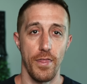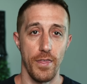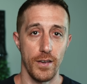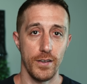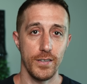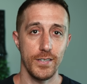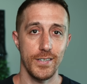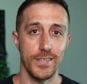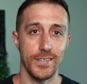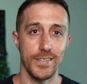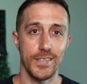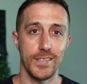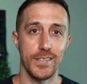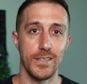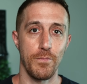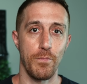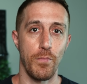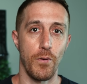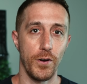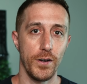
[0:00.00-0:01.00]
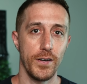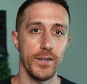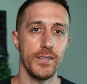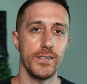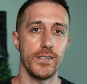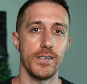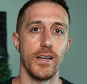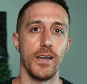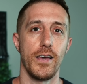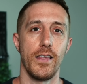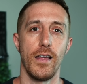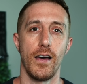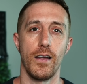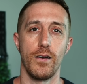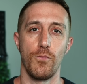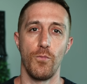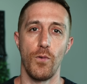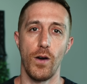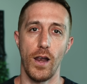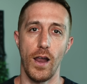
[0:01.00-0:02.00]
This is the point to say
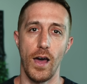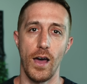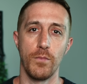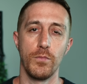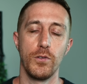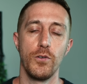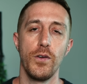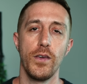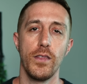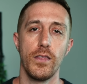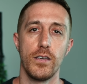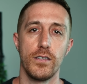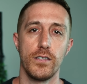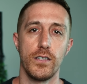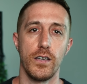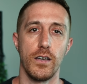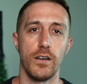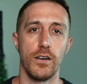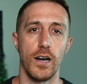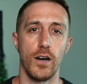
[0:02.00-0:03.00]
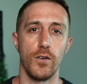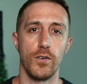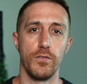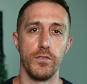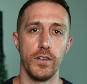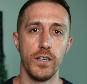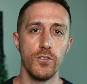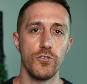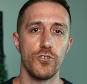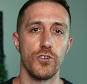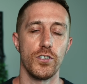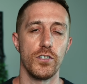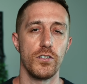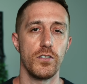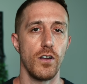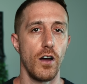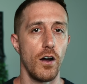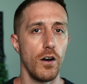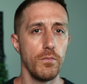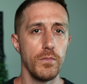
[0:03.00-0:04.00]
that while I'm doing this here out of
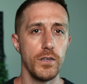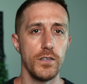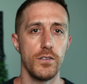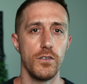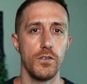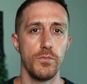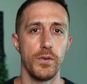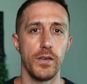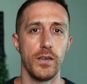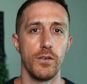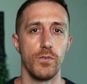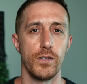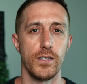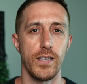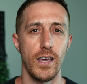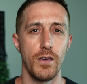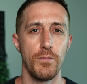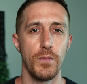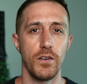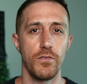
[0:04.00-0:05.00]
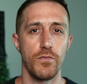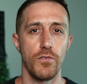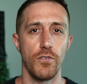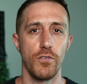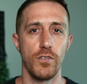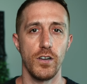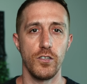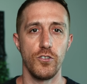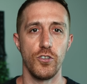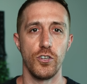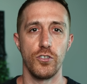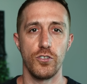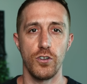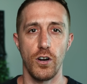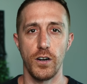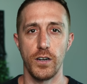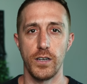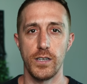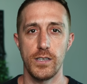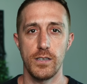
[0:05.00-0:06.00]
interest, our Mr. B was aiming for legit
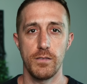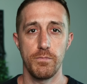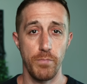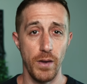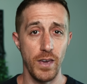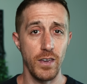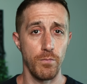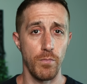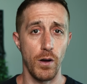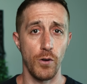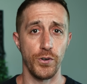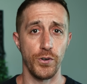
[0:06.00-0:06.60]
targets, paying